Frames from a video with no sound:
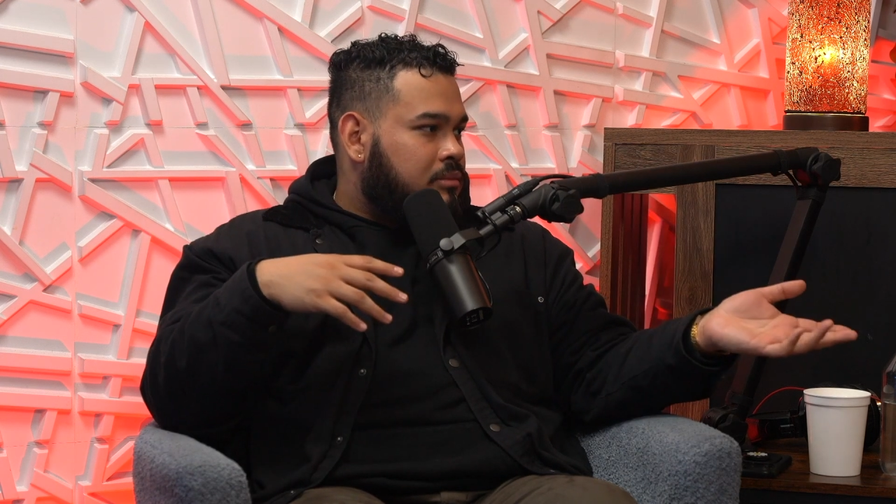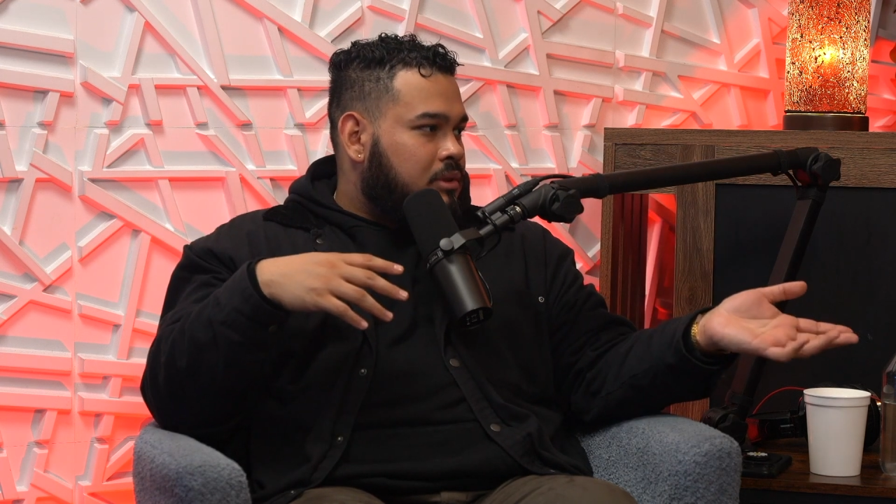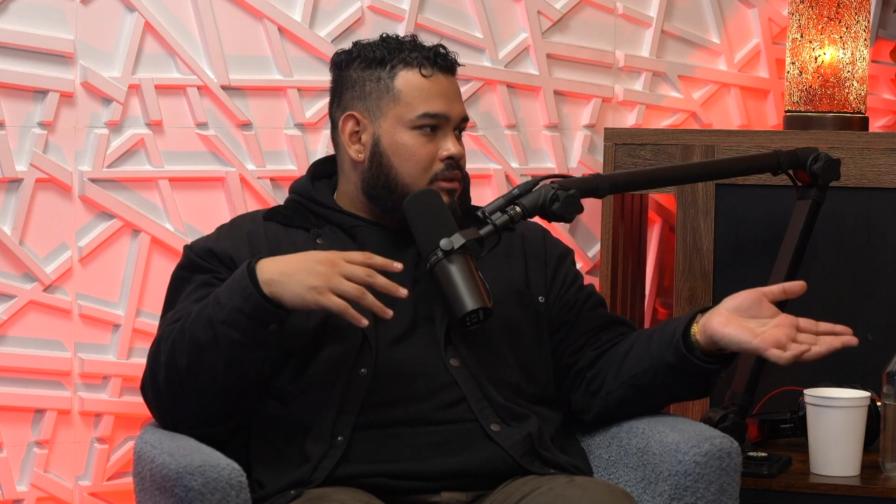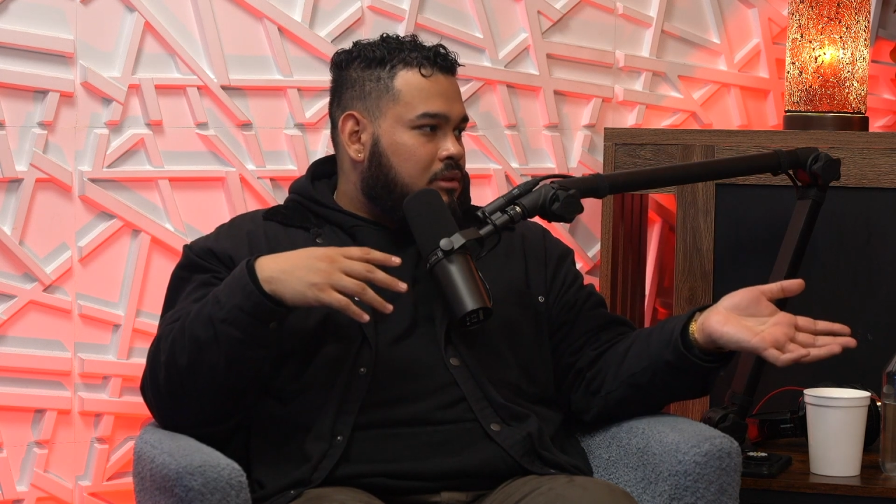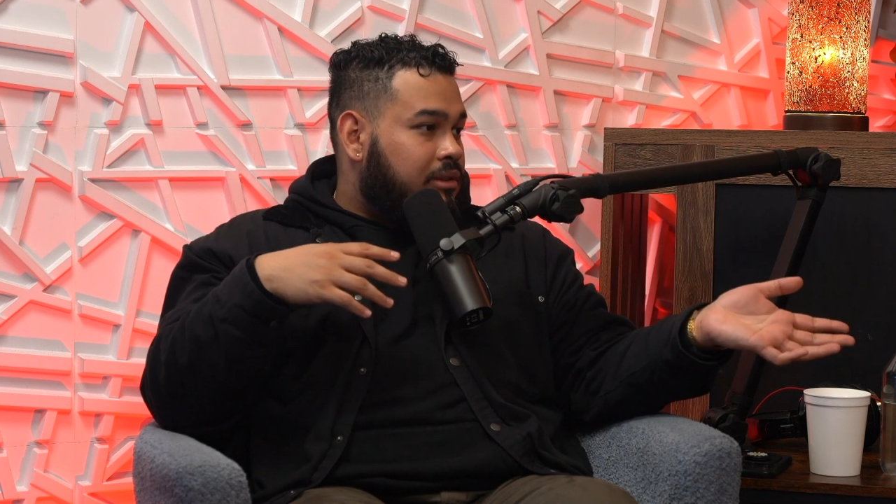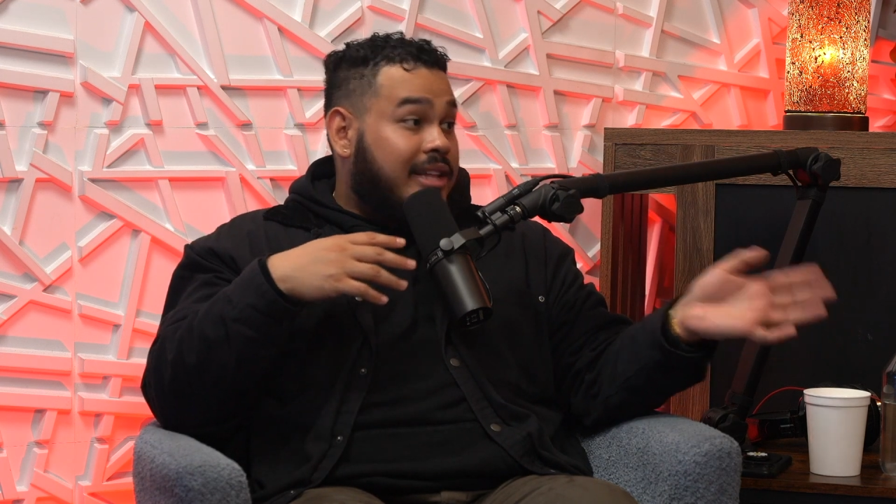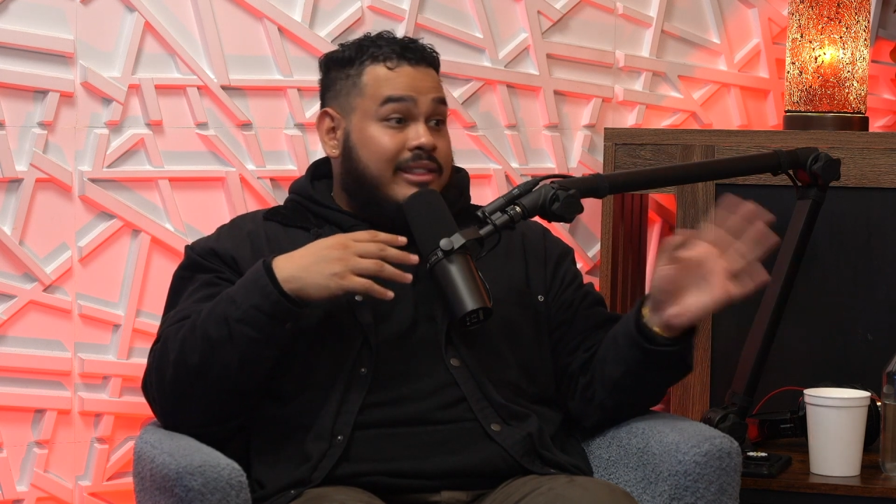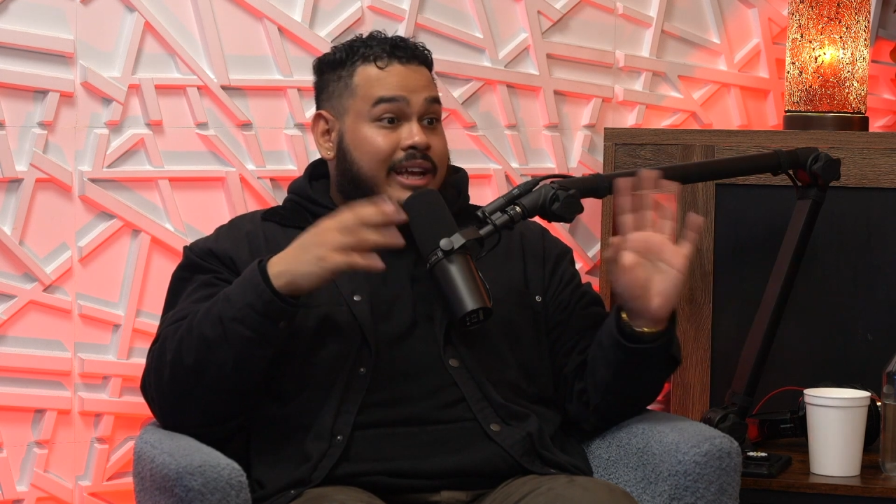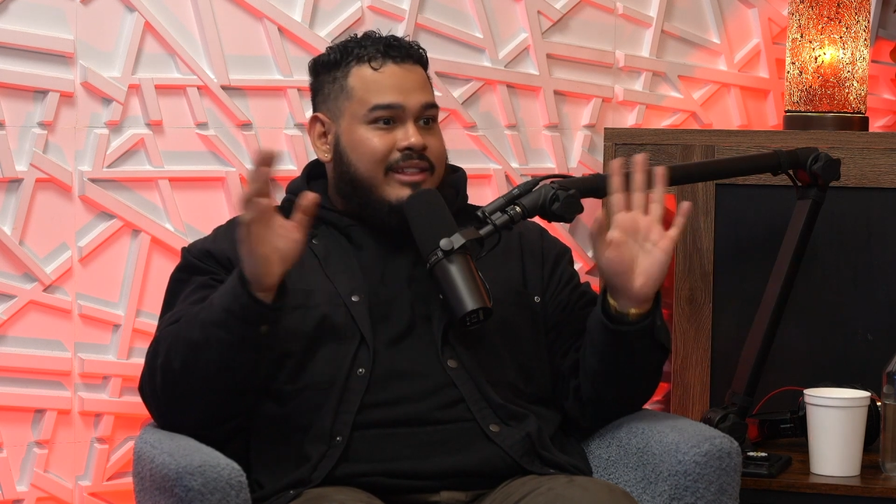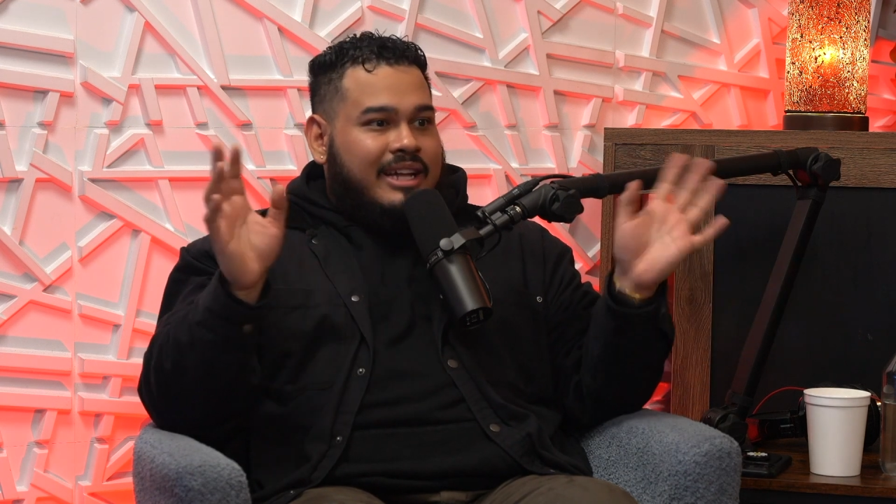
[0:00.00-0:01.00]
Mm-hmm. That,
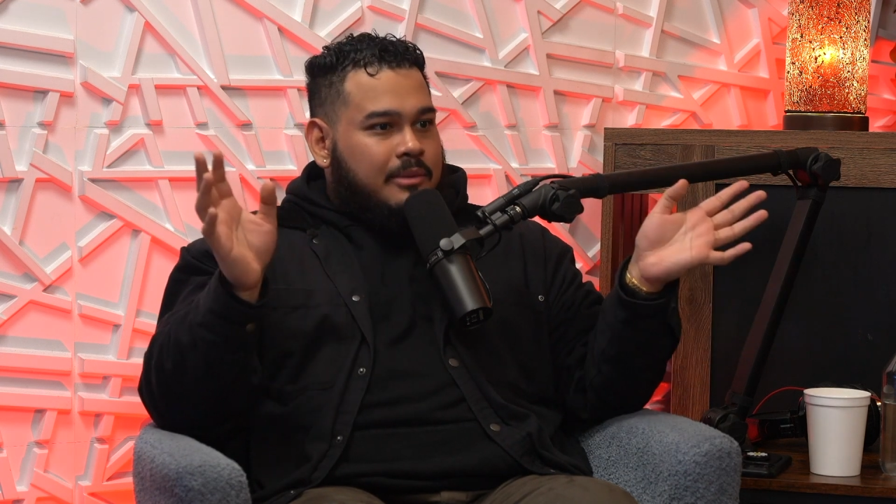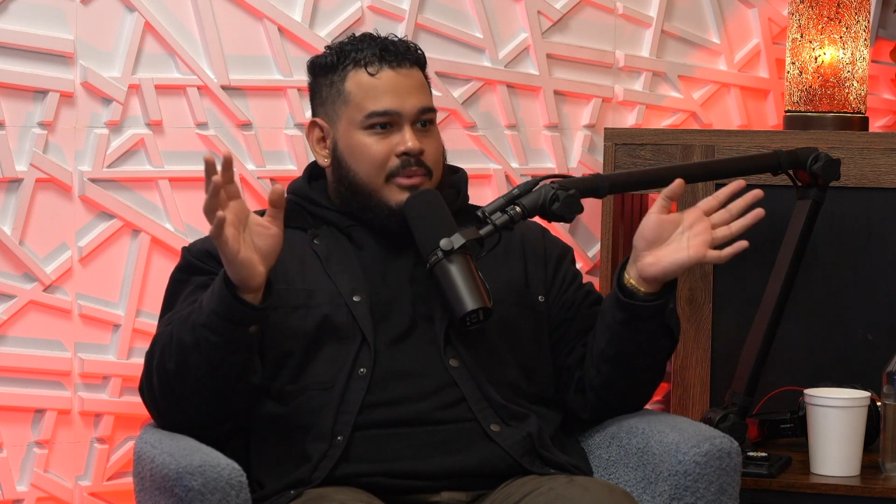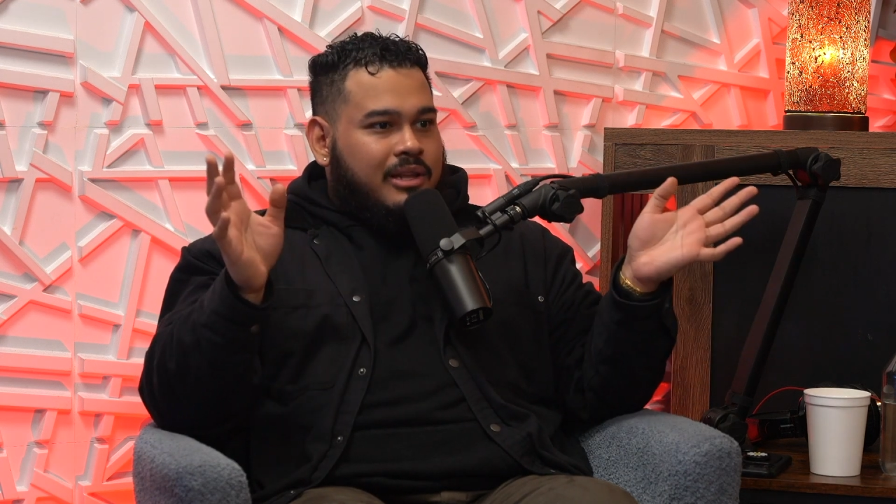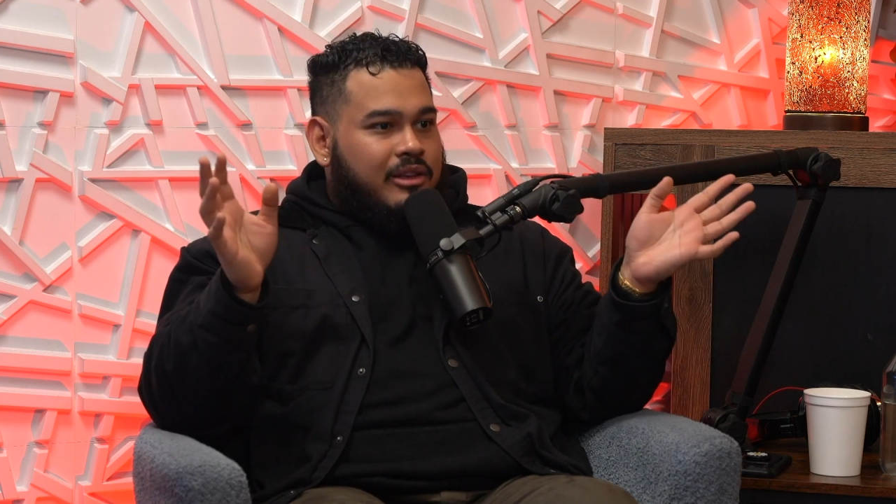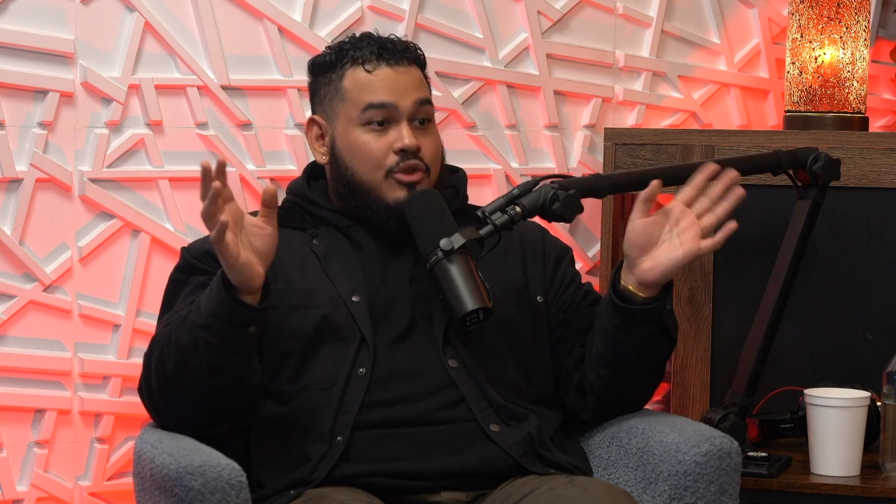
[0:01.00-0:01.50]
like that's a big thing.